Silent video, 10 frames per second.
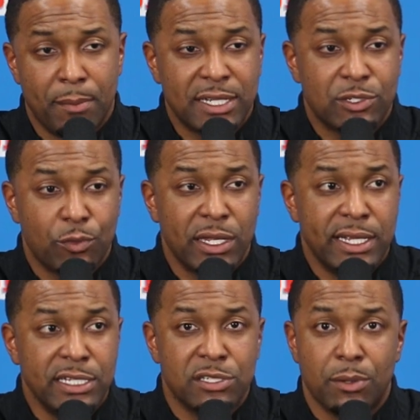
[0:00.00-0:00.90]
makes it
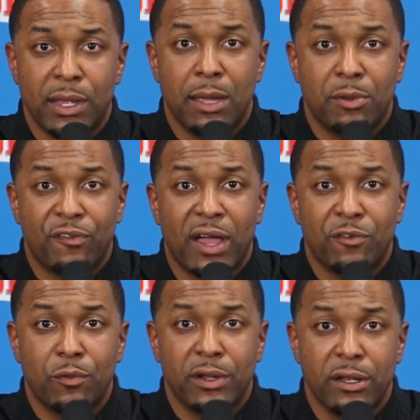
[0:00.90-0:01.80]
really easy to be able to
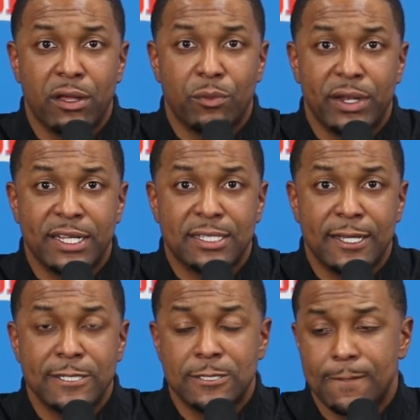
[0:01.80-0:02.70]
fight for one another when that's the
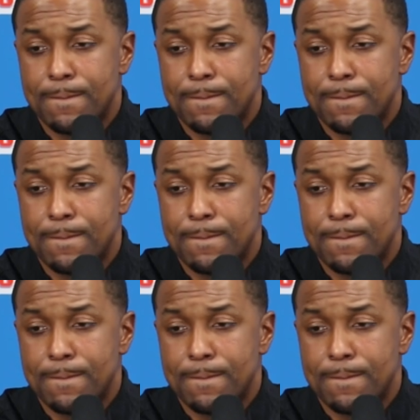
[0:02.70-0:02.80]
case.